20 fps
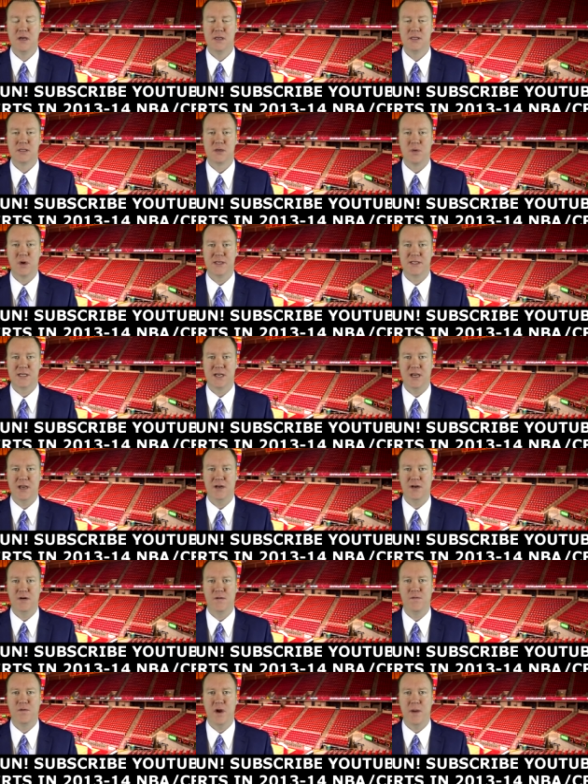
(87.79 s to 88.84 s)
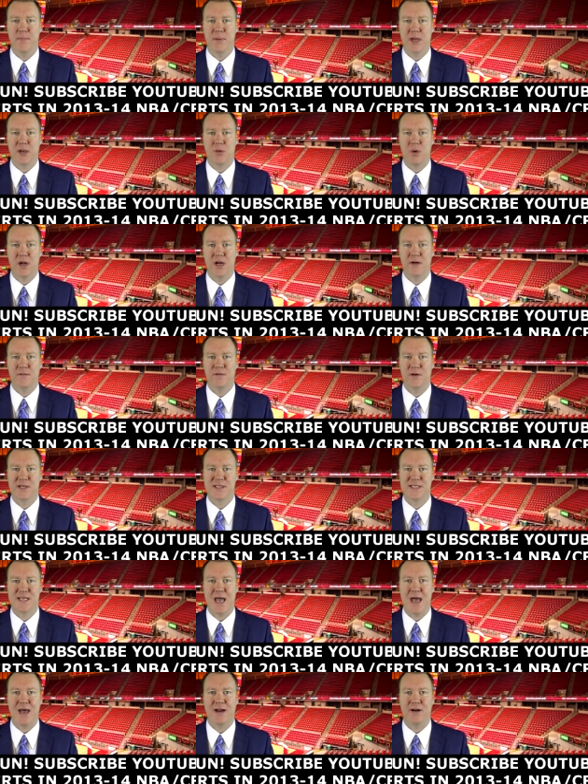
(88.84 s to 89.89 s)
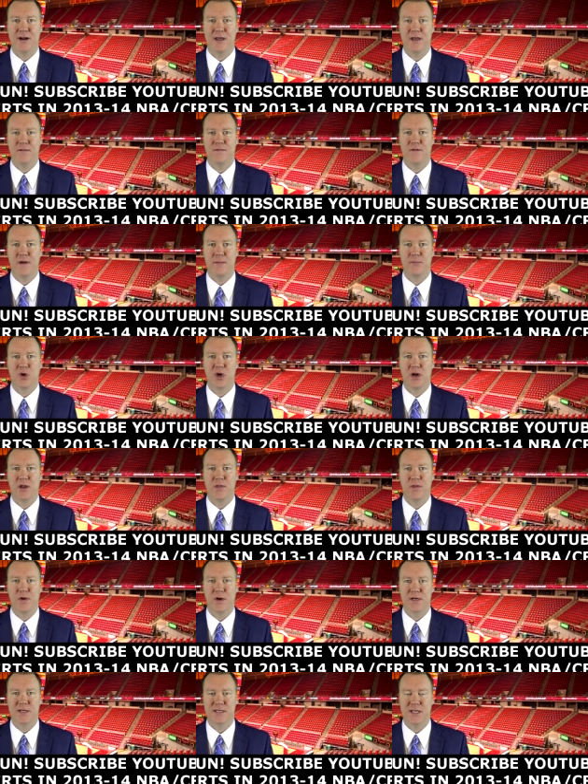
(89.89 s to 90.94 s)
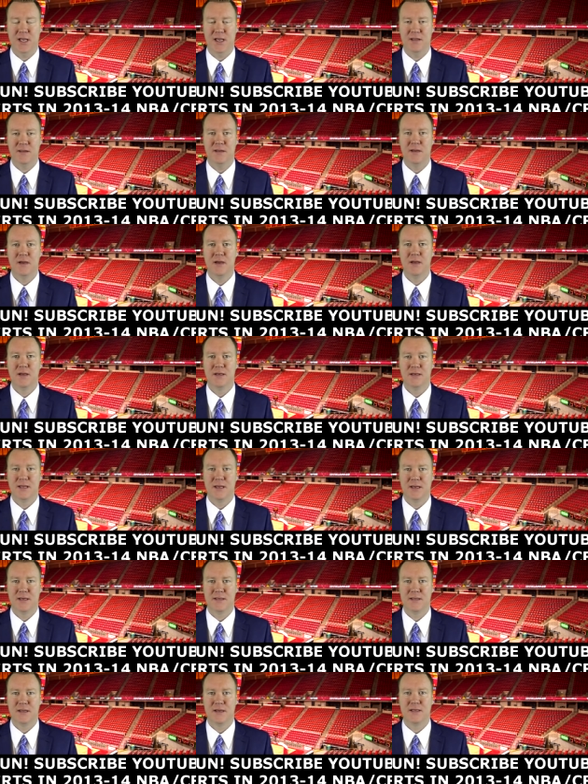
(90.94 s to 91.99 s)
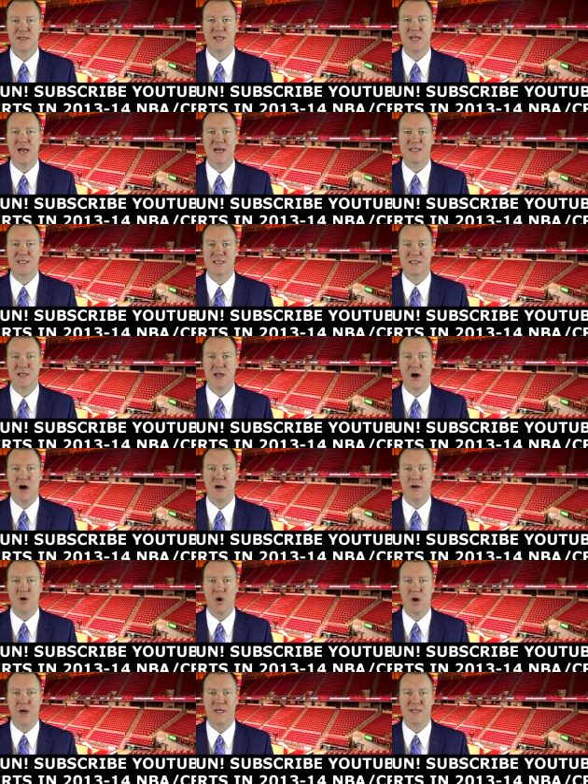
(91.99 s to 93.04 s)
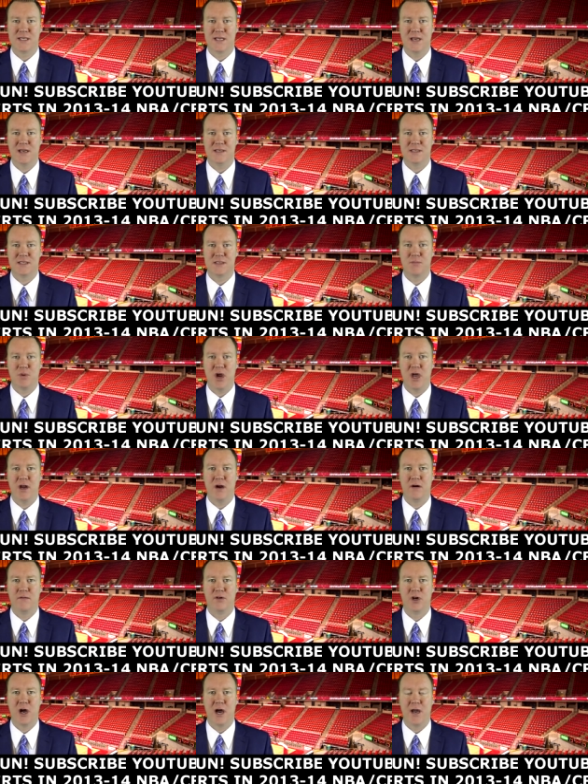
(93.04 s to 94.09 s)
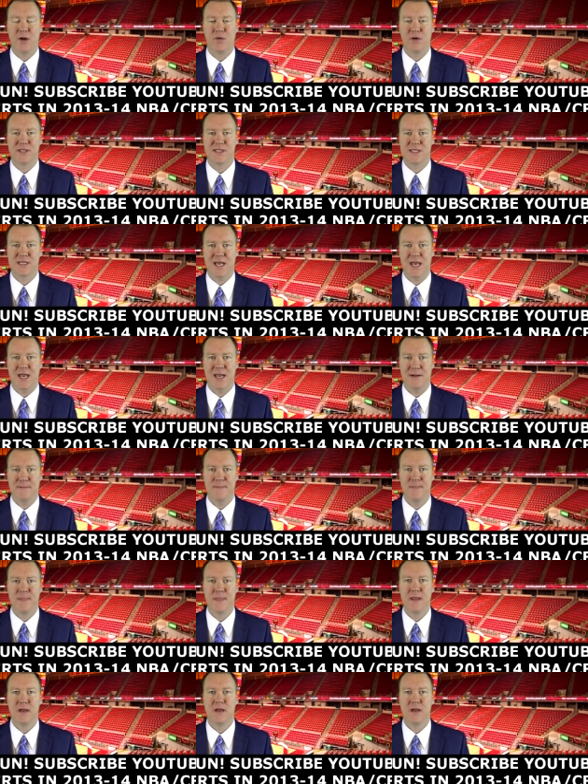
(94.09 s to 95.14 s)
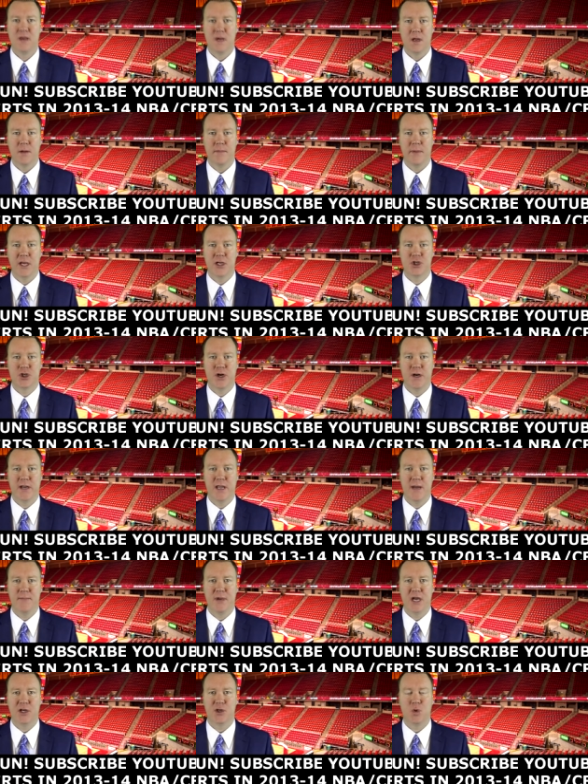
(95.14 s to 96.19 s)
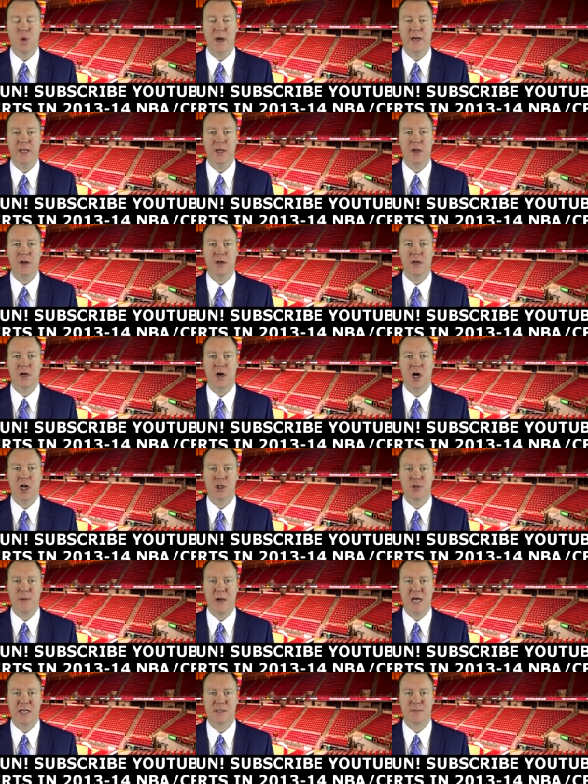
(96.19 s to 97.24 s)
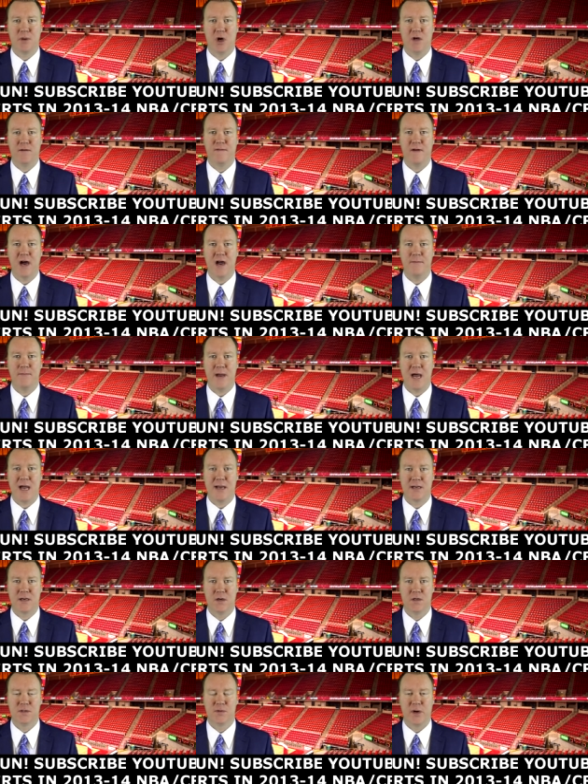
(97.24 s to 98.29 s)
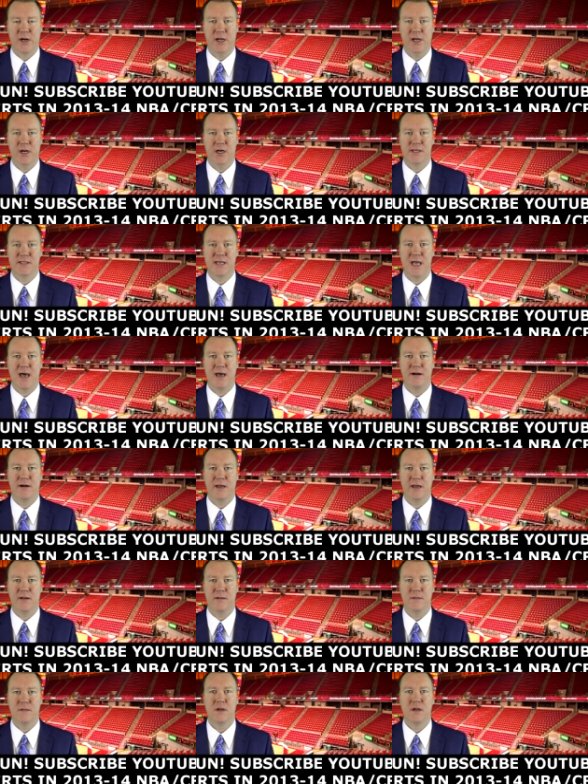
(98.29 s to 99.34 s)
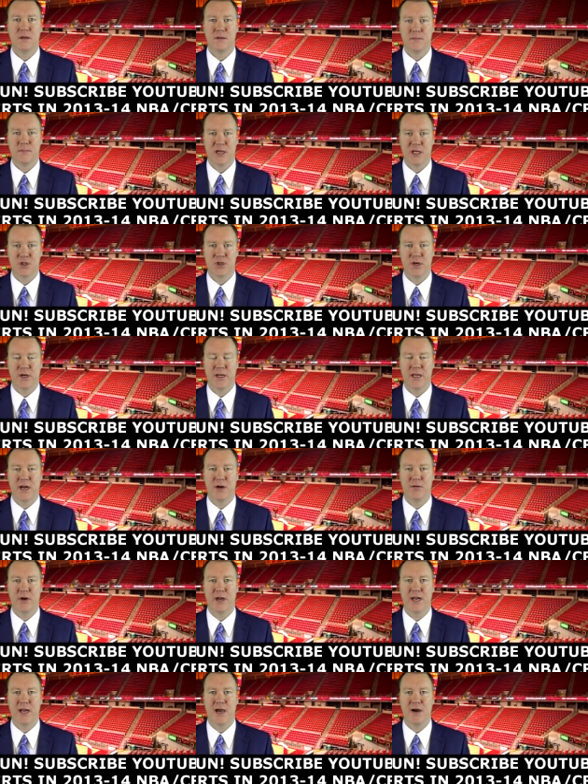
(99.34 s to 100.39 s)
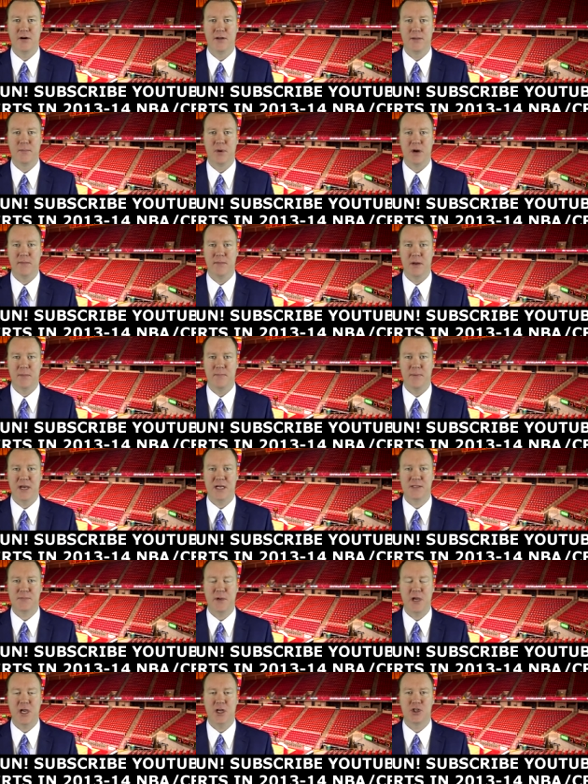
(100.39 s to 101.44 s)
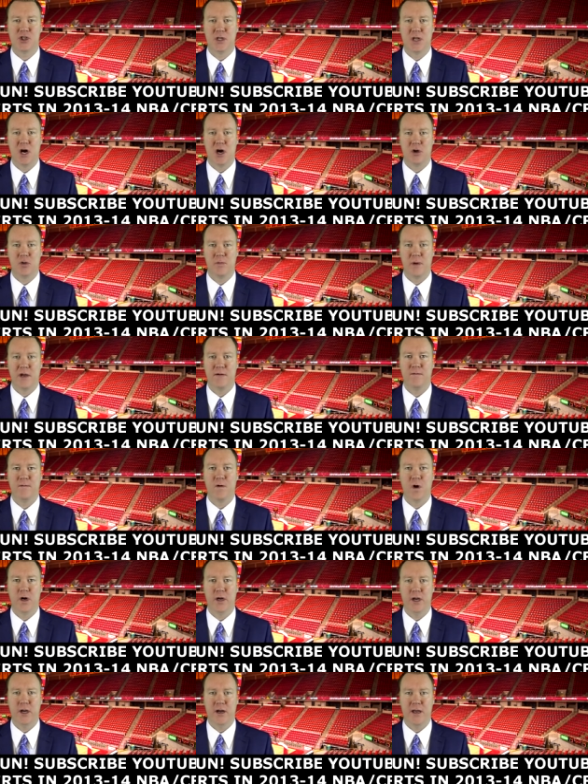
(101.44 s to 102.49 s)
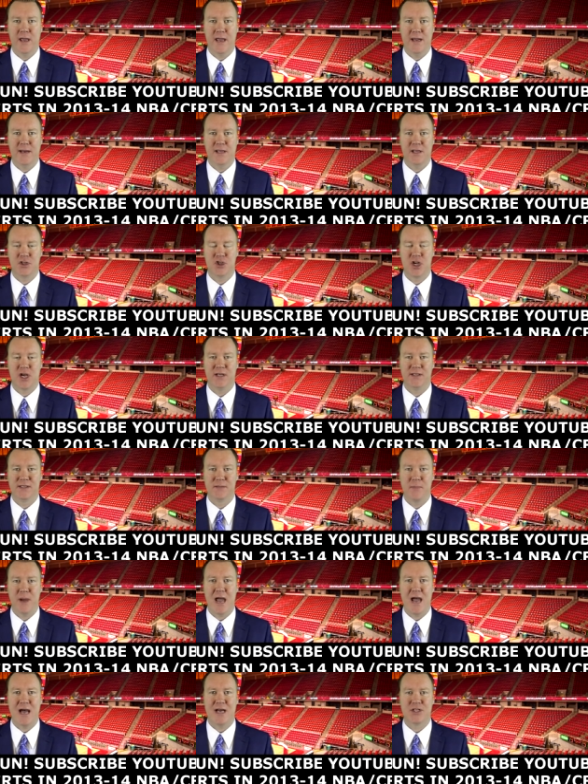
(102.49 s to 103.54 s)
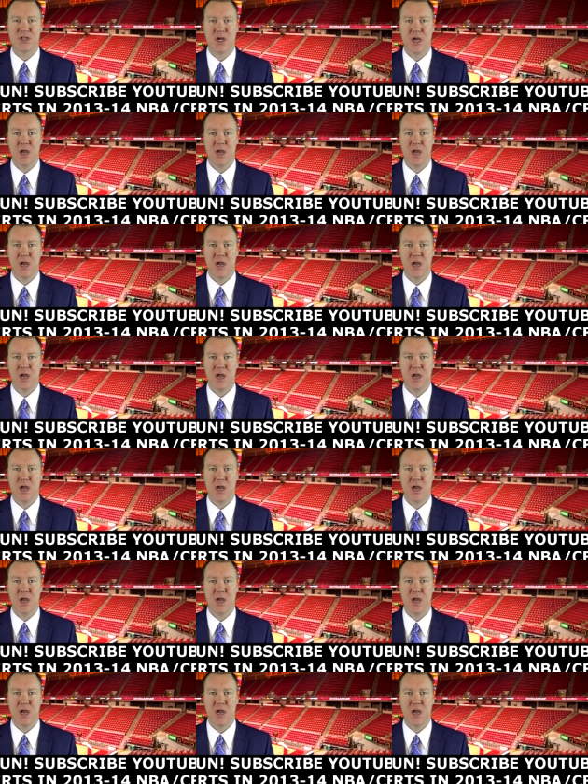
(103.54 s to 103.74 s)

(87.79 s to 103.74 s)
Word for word: So, once again, your free pick winner for Saturday, February 13th. Take the Texas Longhorns against spread over Iowa State. And make sure you get my 20 unit college basketball 5 pack, goes right here Saturday. Make sure you get it right now on the premium picks page, along with my 4 unit NHL smash,